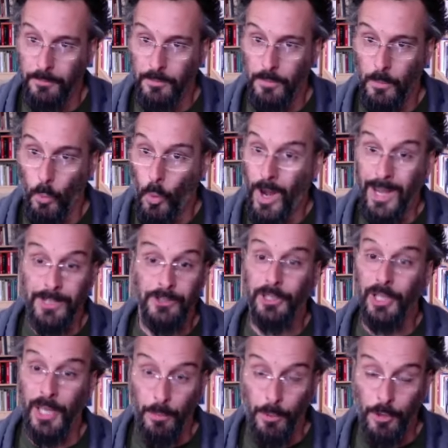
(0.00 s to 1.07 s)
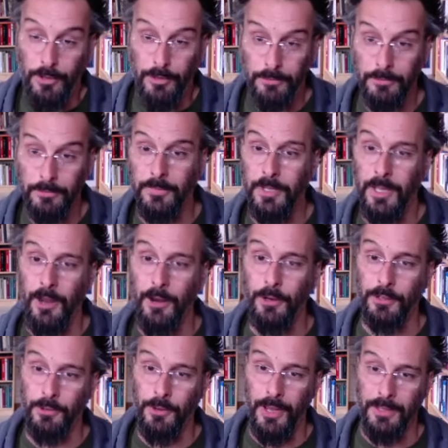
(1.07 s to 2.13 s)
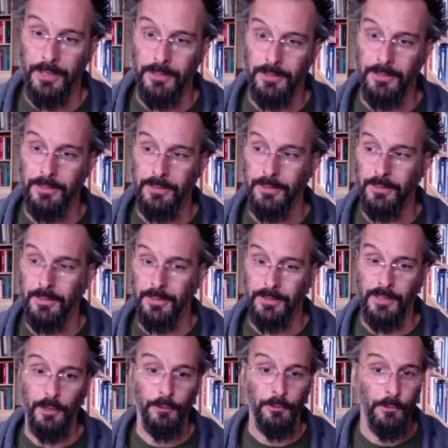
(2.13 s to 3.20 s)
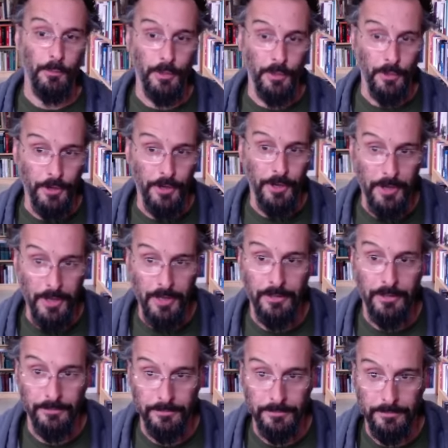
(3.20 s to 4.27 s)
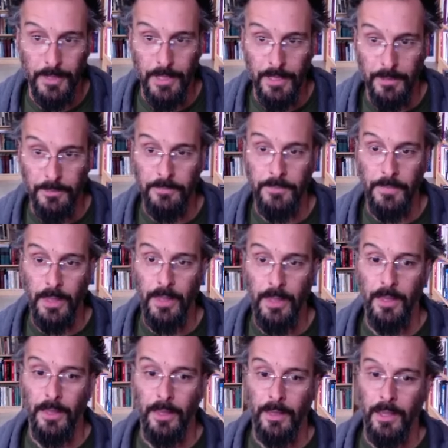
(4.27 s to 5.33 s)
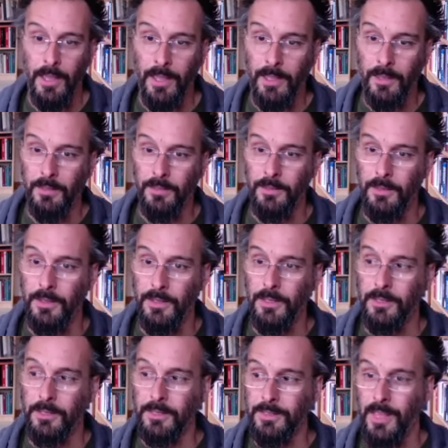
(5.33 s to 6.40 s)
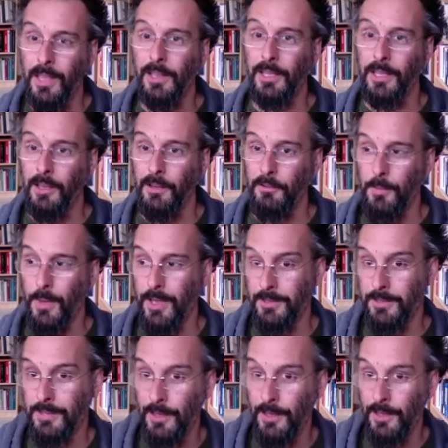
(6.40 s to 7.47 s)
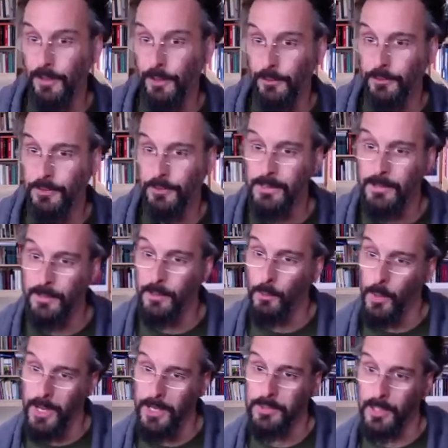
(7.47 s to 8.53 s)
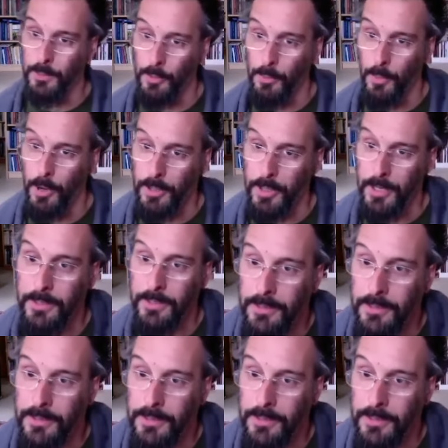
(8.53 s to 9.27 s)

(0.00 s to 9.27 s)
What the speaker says: wage labor characterizes the self of modernity, and the selling of myself into the wage labor market